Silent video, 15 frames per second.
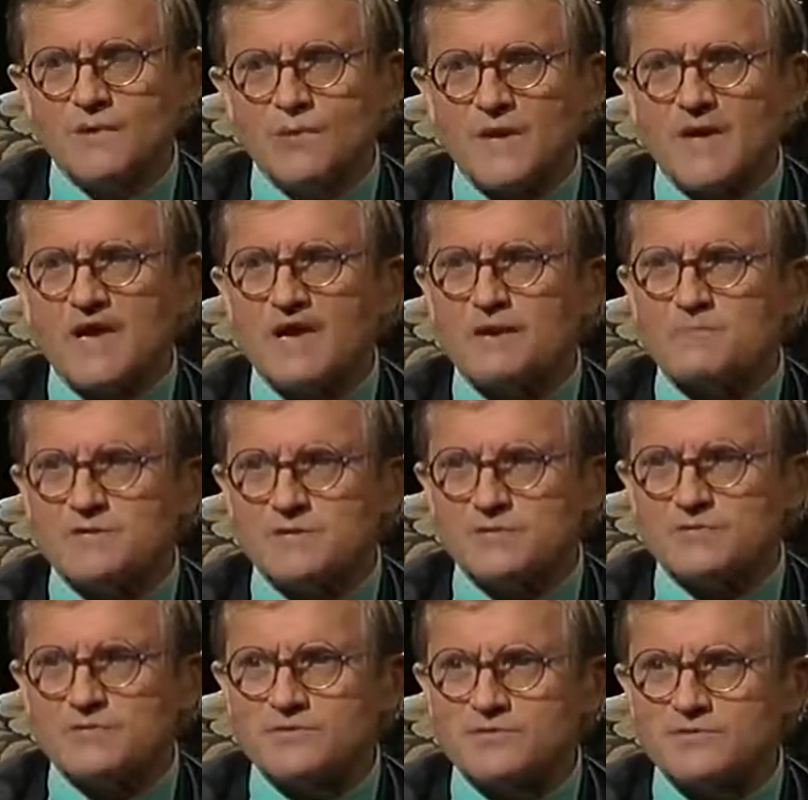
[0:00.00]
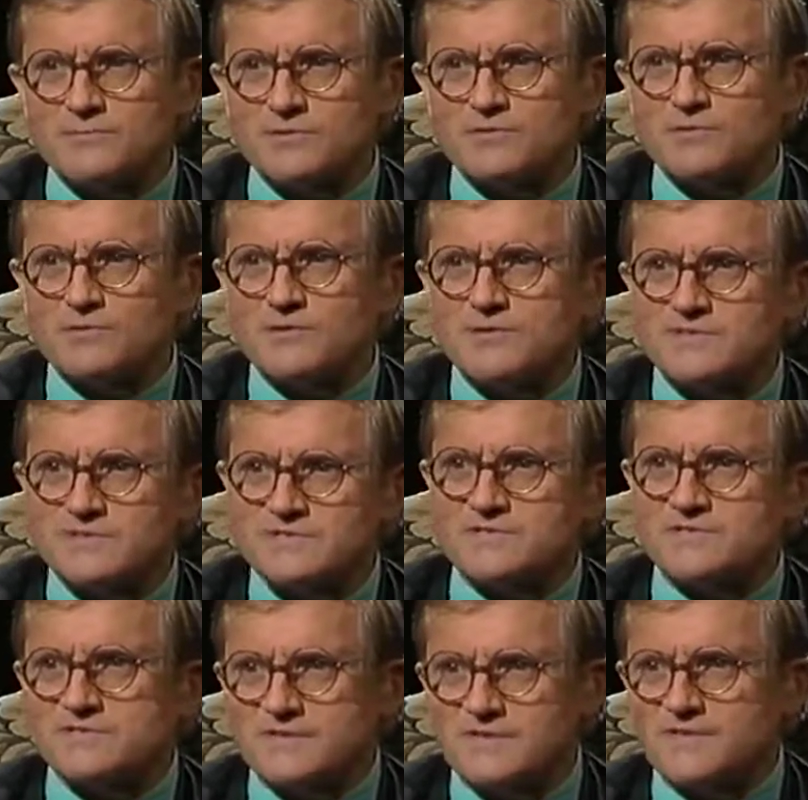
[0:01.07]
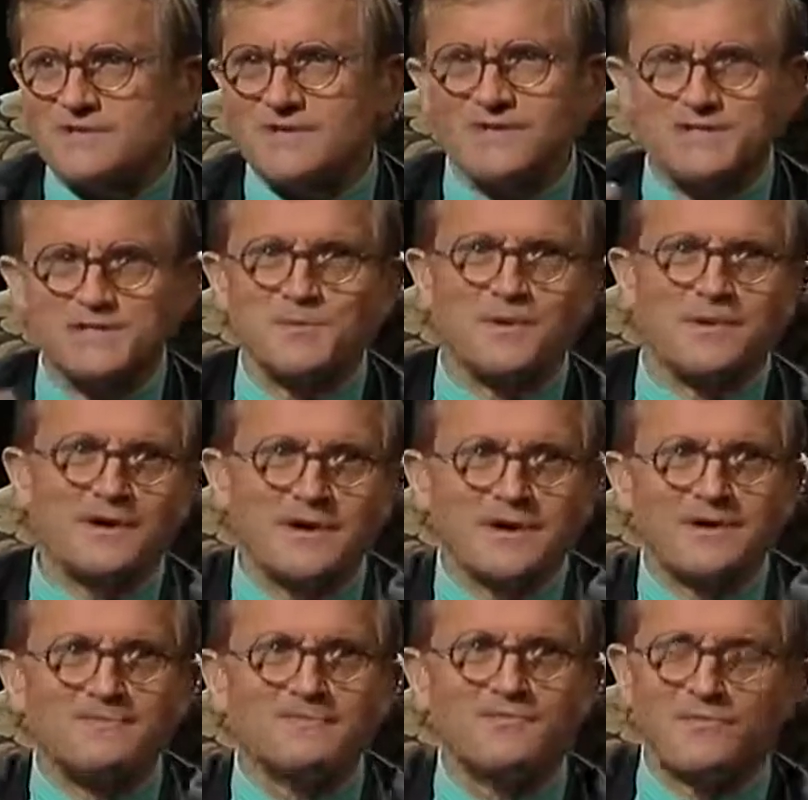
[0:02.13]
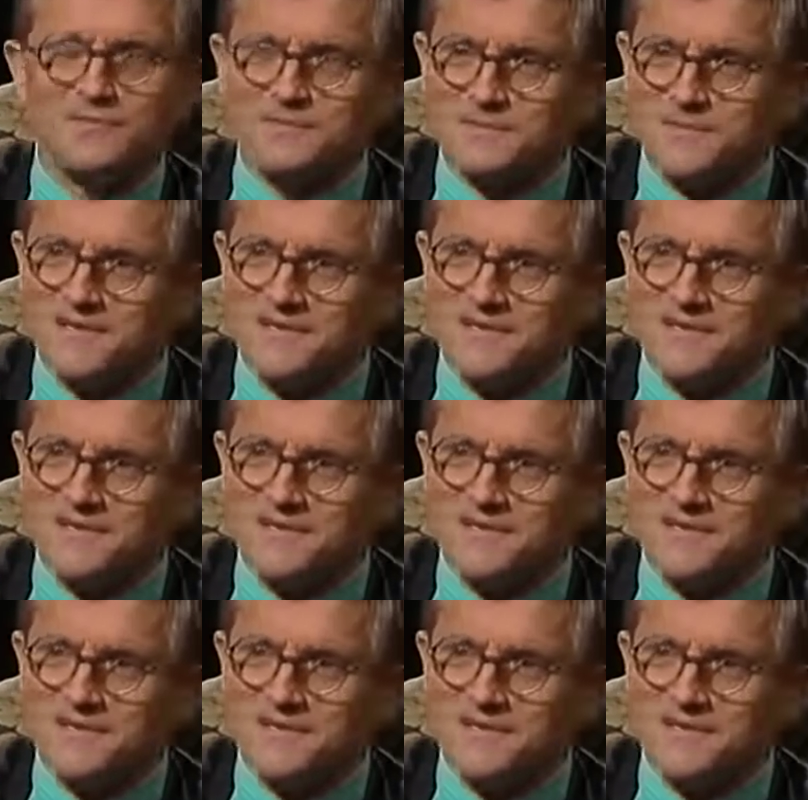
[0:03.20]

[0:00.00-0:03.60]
Well, I am a Yorkshireman. What else? That's where I come from.